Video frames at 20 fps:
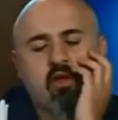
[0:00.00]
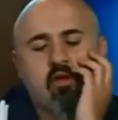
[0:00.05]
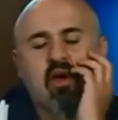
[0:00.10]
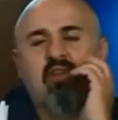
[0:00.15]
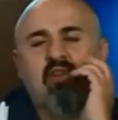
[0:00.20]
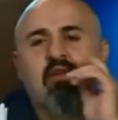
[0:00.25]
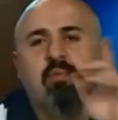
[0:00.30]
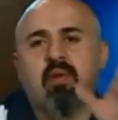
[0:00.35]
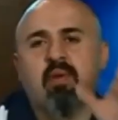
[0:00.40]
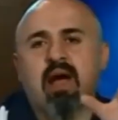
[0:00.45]
Manu, you
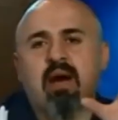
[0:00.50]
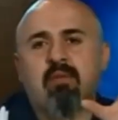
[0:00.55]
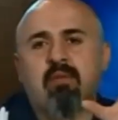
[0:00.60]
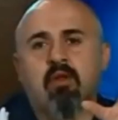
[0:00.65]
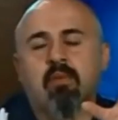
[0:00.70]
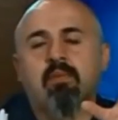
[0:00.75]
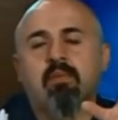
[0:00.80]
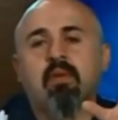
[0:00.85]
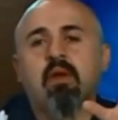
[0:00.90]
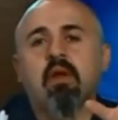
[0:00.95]
have a
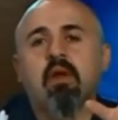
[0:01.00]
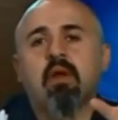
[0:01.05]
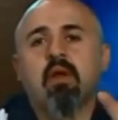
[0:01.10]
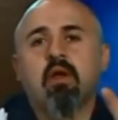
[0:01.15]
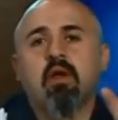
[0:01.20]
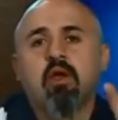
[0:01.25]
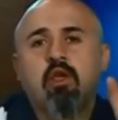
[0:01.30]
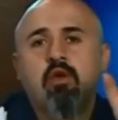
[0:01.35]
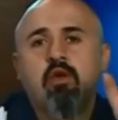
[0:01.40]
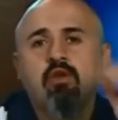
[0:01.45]
problem.
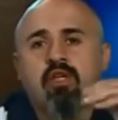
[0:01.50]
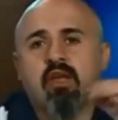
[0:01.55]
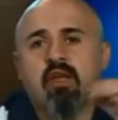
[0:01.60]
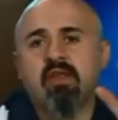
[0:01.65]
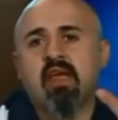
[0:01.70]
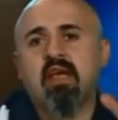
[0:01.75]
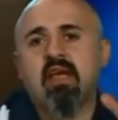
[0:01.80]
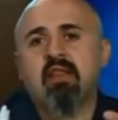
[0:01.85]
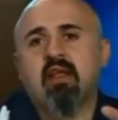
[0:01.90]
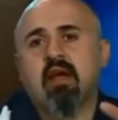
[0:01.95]
You
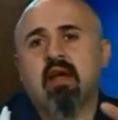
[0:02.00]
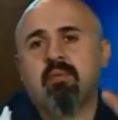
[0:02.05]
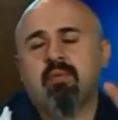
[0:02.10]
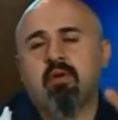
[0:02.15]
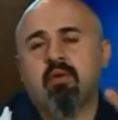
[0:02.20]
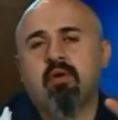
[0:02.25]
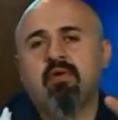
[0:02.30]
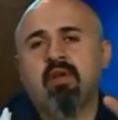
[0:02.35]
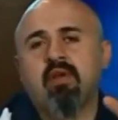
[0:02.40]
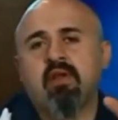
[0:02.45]
just ended up
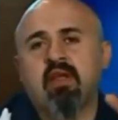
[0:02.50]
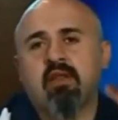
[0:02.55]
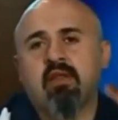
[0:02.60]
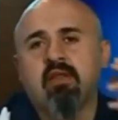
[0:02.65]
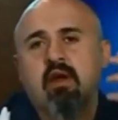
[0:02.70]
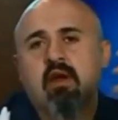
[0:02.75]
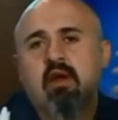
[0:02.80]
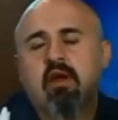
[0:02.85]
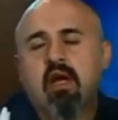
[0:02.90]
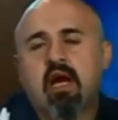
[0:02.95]
proving
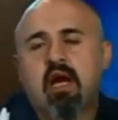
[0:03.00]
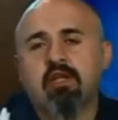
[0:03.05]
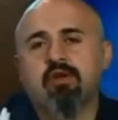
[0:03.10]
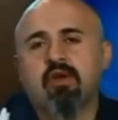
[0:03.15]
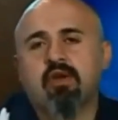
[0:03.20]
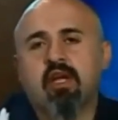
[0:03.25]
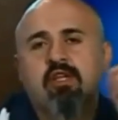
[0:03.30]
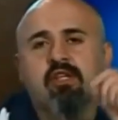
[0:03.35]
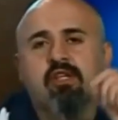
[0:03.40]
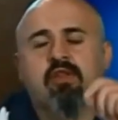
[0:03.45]
that there are
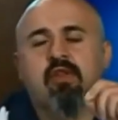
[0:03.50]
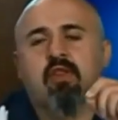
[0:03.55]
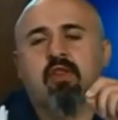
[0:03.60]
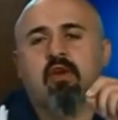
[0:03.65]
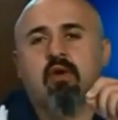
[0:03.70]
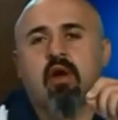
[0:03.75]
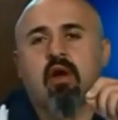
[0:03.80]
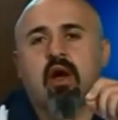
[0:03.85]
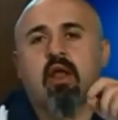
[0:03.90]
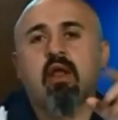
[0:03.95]
contradictions in the
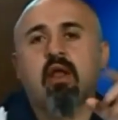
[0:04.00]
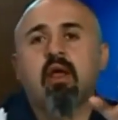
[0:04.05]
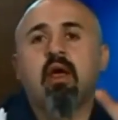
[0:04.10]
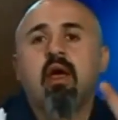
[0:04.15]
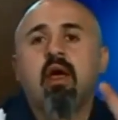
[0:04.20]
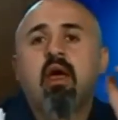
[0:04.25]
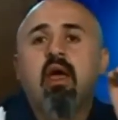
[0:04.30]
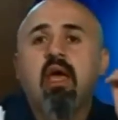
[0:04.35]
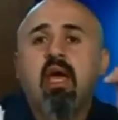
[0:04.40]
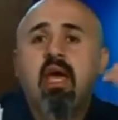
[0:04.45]
Quran.
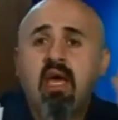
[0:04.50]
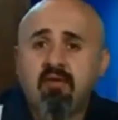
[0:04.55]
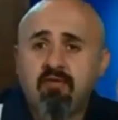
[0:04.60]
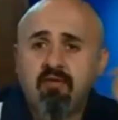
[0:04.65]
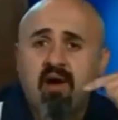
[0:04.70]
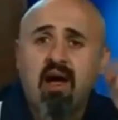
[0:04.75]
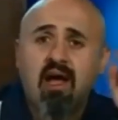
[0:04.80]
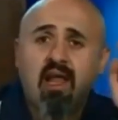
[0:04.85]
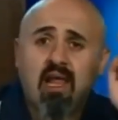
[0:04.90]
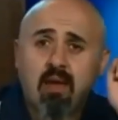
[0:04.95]

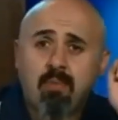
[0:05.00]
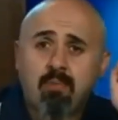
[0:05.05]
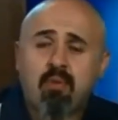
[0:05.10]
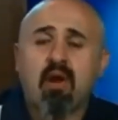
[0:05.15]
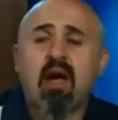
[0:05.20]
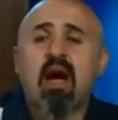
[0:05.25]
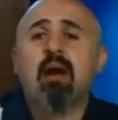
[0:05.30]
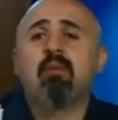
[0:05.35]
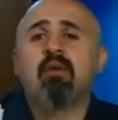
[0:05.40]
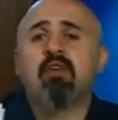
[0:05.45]
If Allah
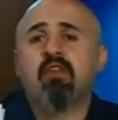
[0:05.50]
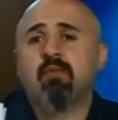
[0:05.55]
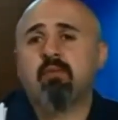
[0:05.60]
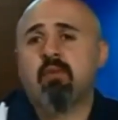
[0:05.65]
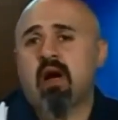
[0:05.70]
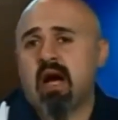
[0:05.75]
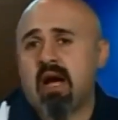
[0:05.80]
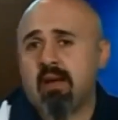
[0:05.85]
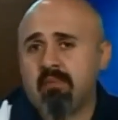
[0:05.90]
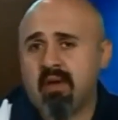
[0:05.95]
promised
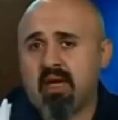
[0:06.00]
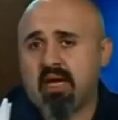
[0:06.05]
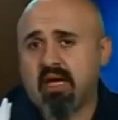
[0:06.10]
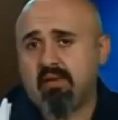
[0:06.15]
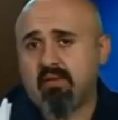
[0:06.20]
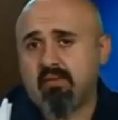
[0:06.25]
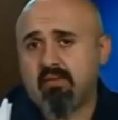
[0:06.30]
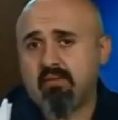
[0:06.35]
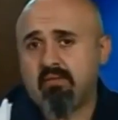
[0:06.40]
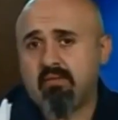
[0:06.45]

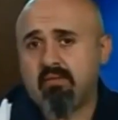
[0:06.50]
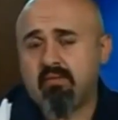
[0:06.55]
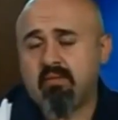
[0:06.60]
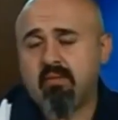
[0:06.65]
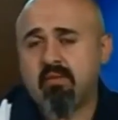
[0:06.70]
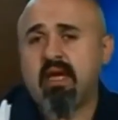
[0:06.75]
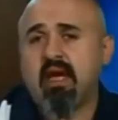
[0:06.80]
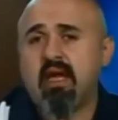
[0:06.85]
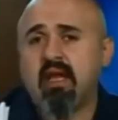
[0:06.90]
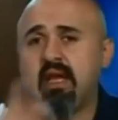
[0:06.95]
Muhammad
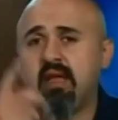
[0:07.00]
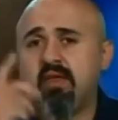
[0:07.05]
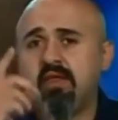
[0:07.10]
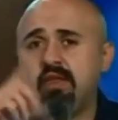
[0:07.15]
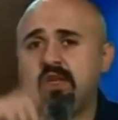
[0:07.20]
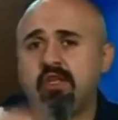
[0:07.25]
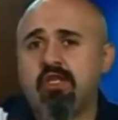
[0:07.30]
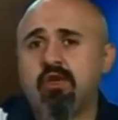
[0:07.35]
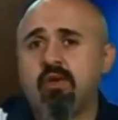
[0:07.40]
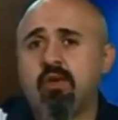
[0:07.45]
that his
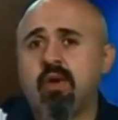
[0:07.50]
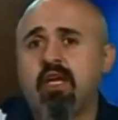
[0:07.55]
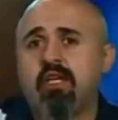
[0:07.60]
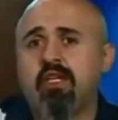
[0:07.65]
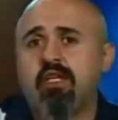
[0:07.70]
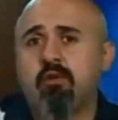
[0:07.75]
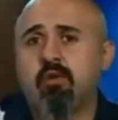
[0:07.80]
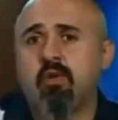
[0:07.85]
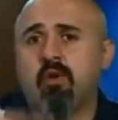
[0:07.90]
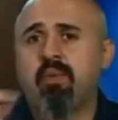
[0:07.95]

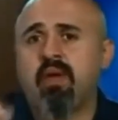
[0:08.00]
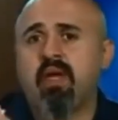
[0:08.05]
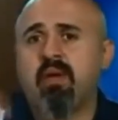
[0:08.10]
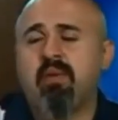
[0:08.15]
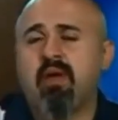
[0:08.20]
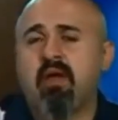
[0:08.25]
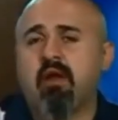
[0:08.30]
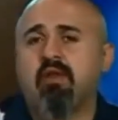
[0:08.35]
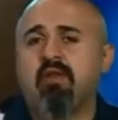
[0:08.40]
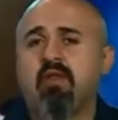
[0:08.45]
situation will be
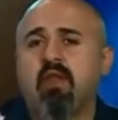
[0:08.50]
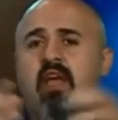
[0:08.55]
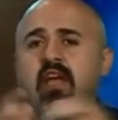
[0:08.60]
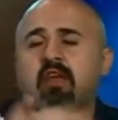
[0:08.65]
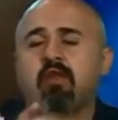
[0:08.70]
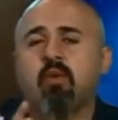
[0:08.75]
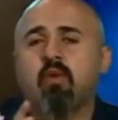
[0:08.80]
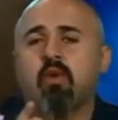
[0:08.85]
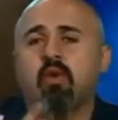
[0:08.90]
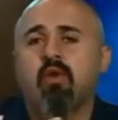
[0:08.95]
better in the
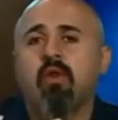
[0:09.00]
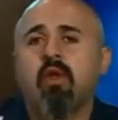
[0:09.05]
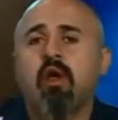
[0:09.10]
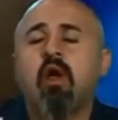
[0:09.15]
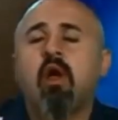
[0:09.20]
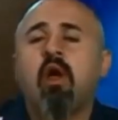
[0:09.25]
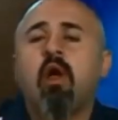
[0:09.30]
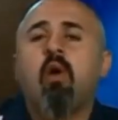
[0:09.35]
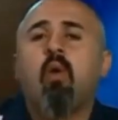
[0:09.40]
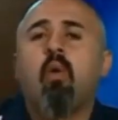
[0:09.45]
next world,